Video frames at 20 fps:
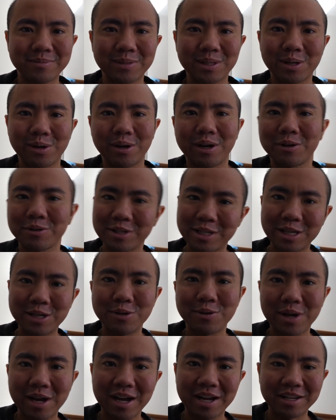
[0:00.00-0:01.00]
All right, I'll see you
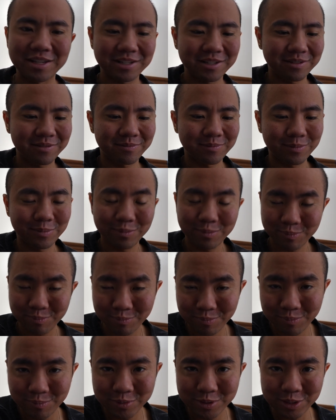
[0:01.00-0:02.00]
guys
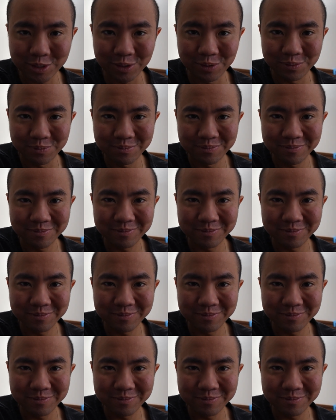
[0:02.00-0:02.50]
soon.